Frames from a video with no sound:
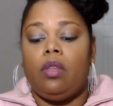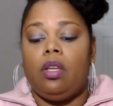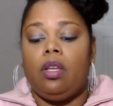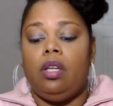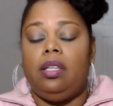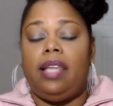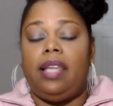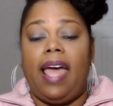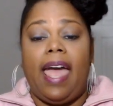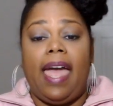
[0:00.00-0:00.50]

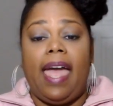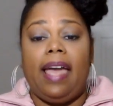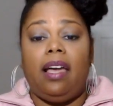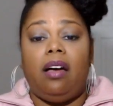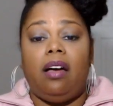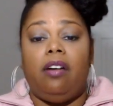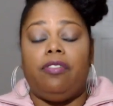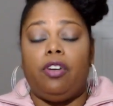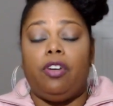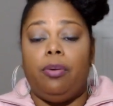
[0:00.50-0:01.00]
lack
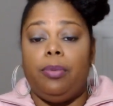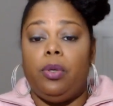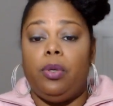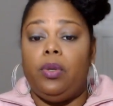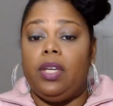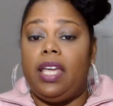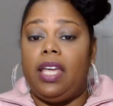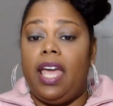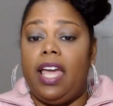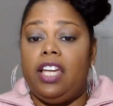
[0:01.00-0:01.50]
of
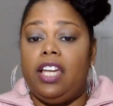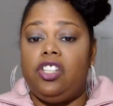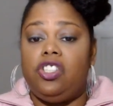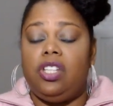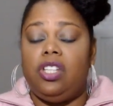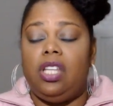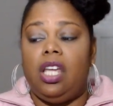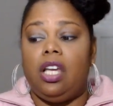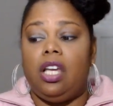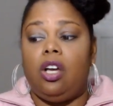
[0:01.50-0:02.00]

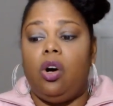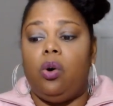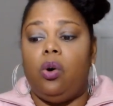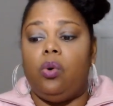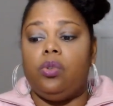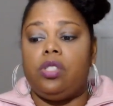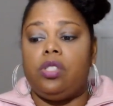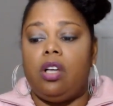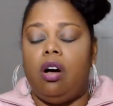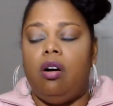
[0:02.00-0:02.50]
communication that
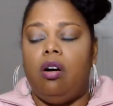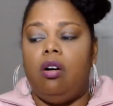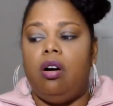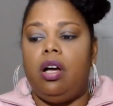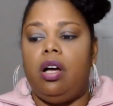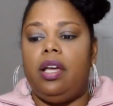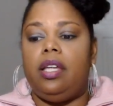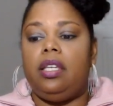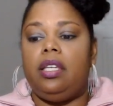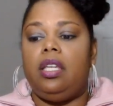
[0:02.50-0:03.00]
goes
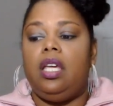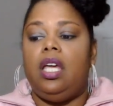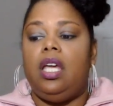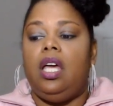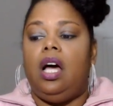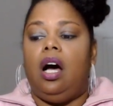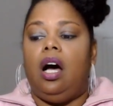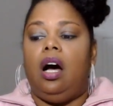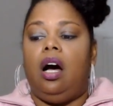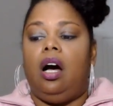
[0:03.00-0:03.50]
on.
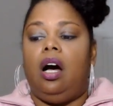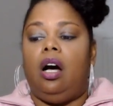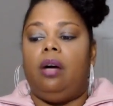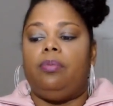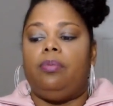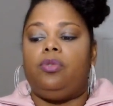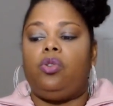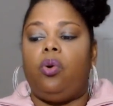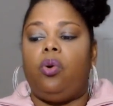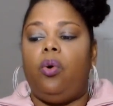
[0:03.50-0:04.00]

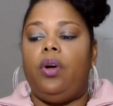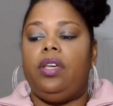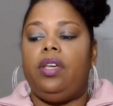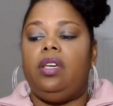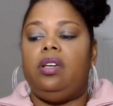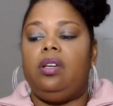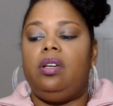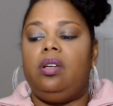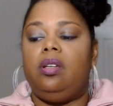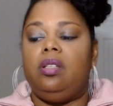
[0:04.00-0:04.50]

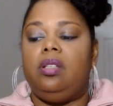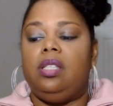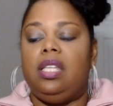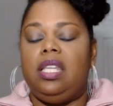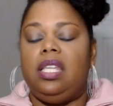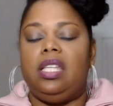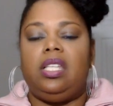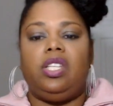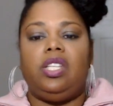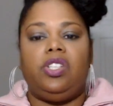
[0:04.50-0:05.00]
Toya
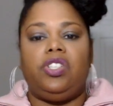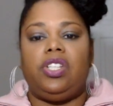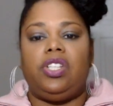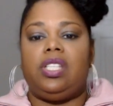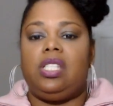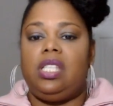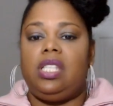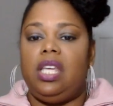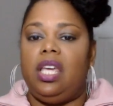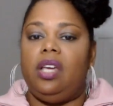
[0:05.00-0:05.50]
needed to
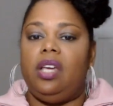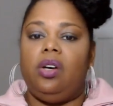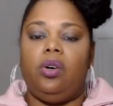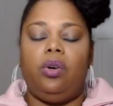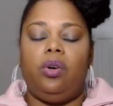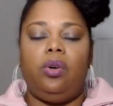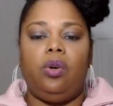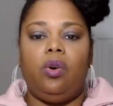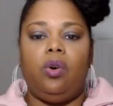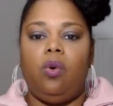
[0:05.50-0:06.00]
just
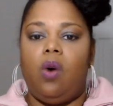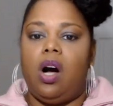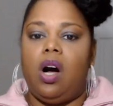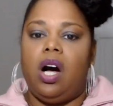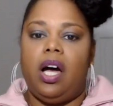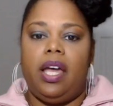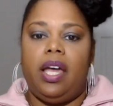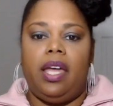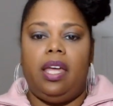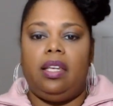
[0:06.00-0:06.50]
tell
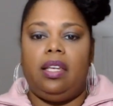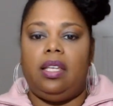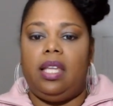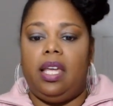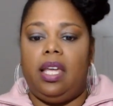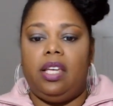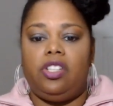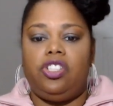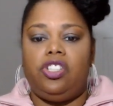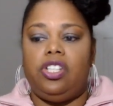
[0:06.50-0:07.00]
Quad
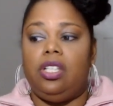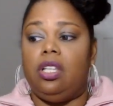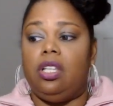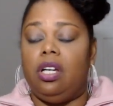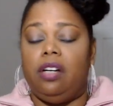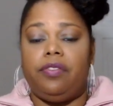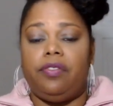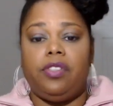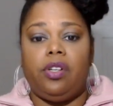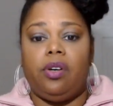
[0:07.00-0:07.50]
that she
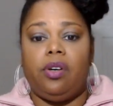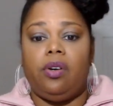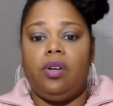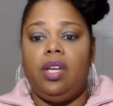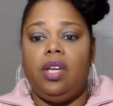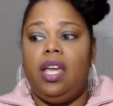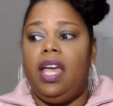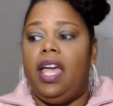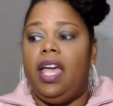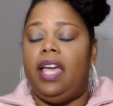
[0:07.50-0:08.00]
loved her
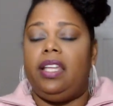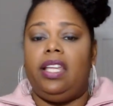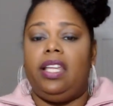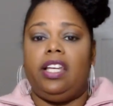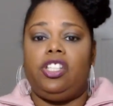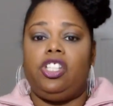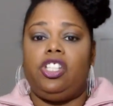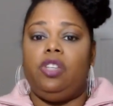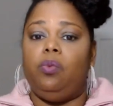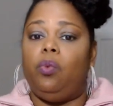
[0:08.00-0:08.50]
and that
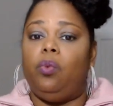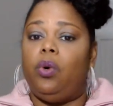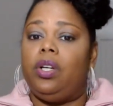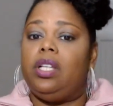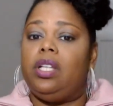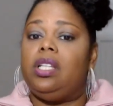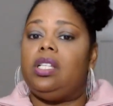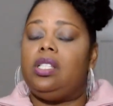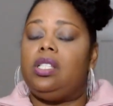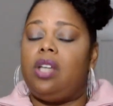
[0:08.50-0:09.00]
she
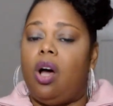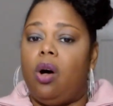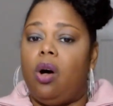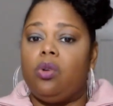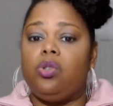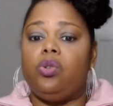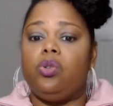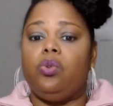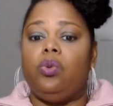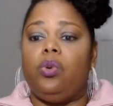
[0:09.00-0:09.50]
wanted to
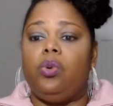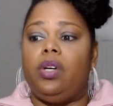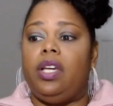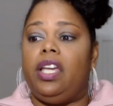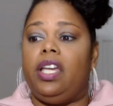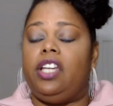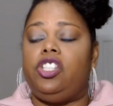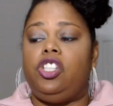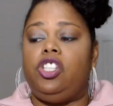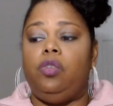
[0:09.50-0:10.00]
talk to her
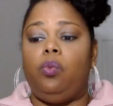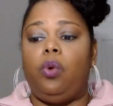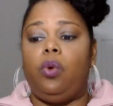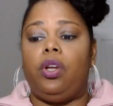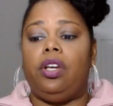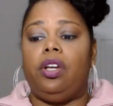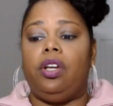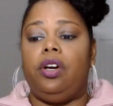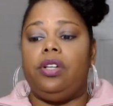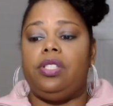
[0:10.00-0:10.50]
and she
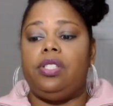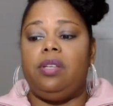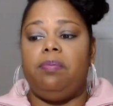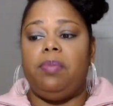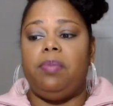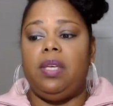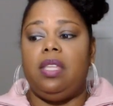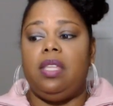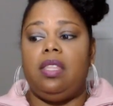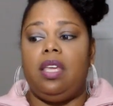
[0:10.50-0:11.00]
wanted her to
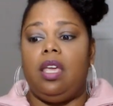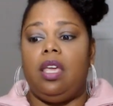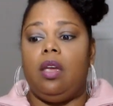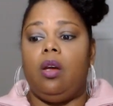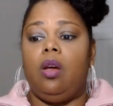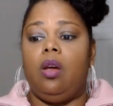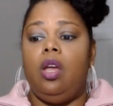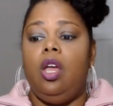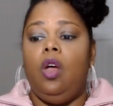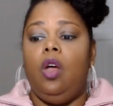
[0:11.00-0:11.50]
be there.
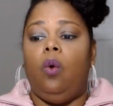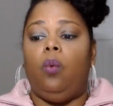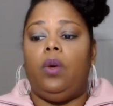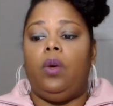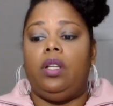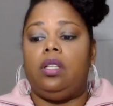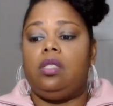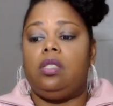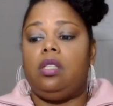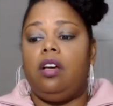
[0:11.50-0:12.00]
When
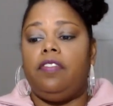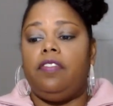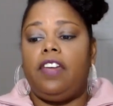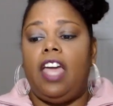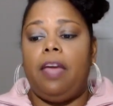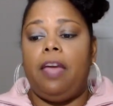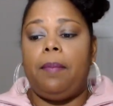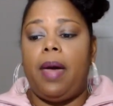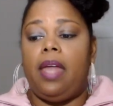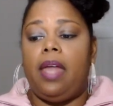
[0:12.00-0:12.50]
the stuff
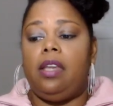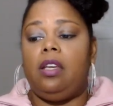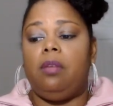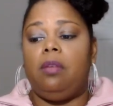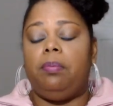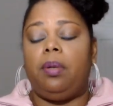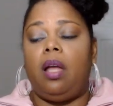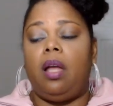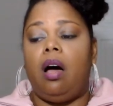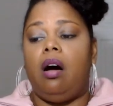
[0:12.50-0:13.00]
came out in the
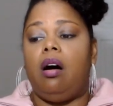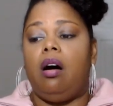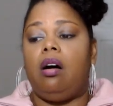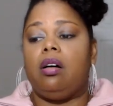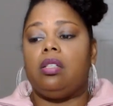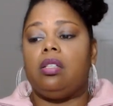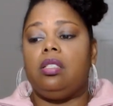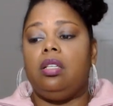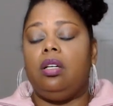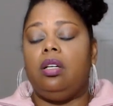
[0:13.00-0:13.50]
blogs,